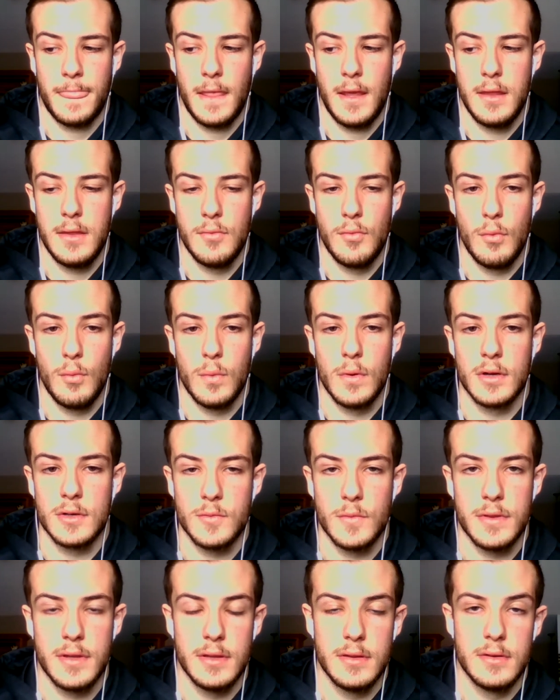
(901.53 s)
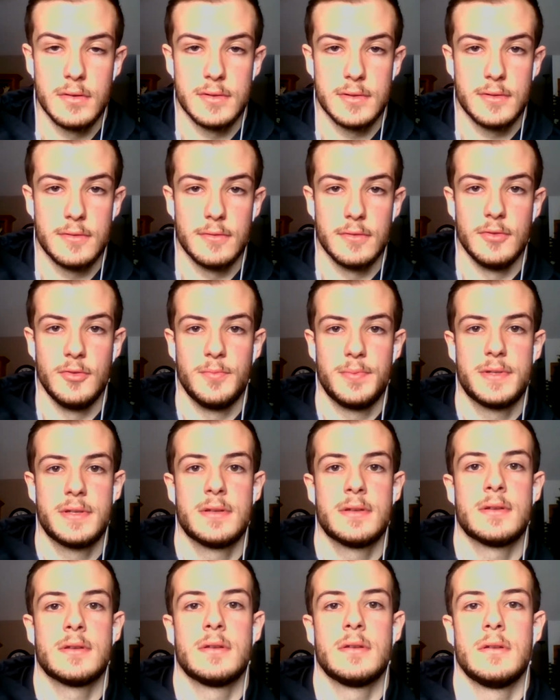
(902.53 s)
then we worked within those
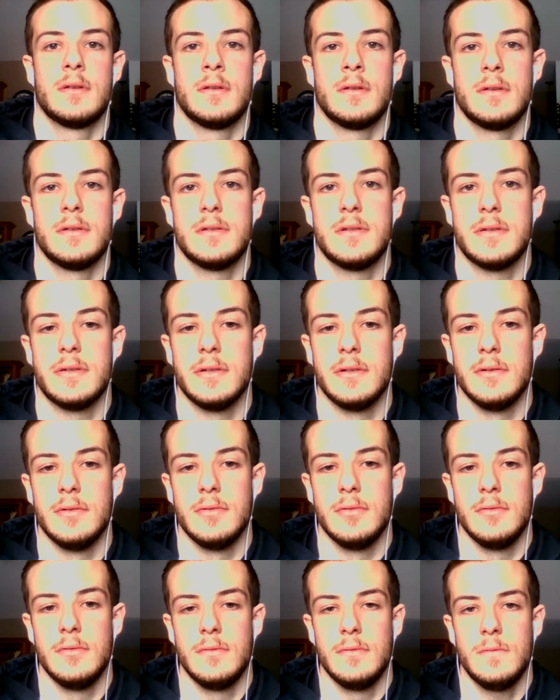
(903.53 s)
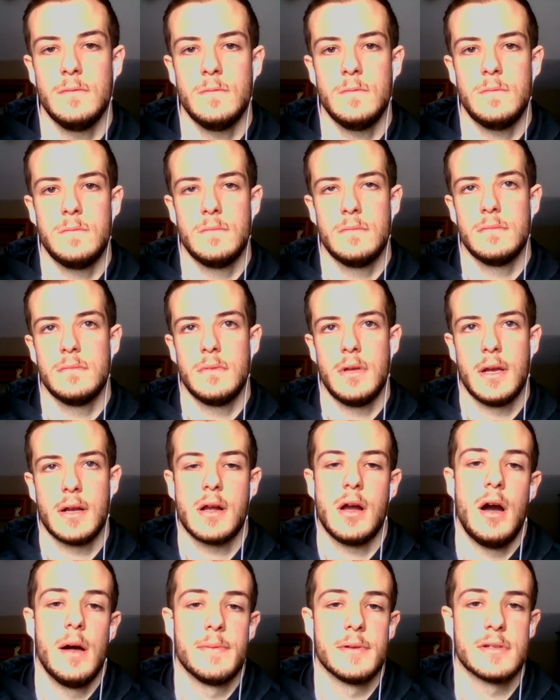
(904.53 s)
groups to
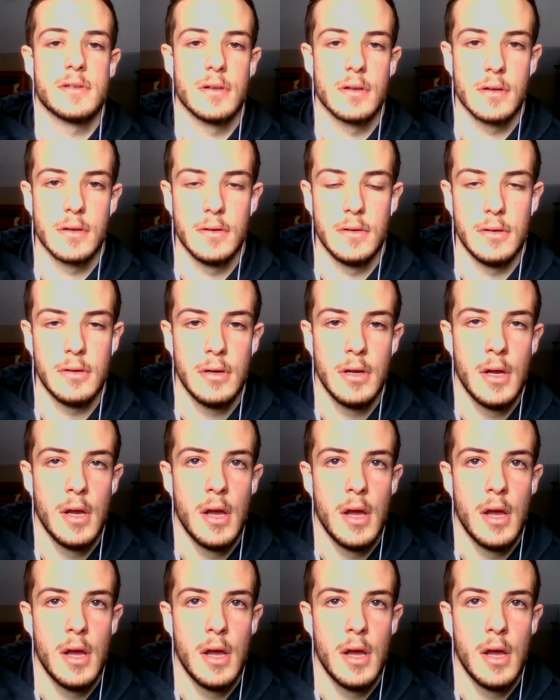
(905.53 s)
accomplish our goal.